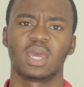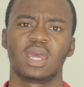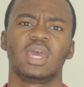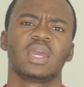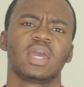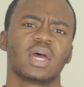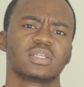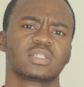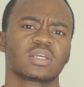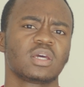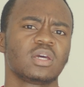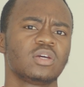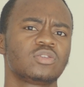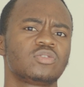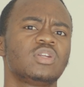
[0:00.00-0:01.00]
Hey guys,
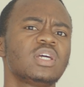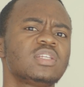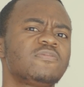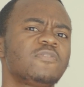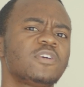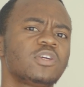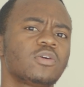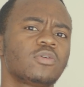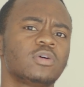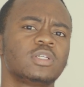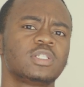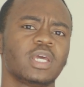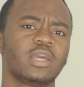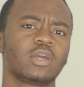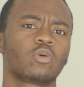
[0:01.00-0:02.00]
today's video
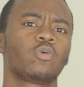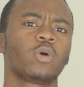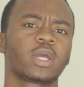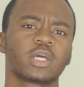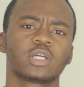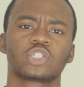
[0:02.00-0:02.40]
is a quick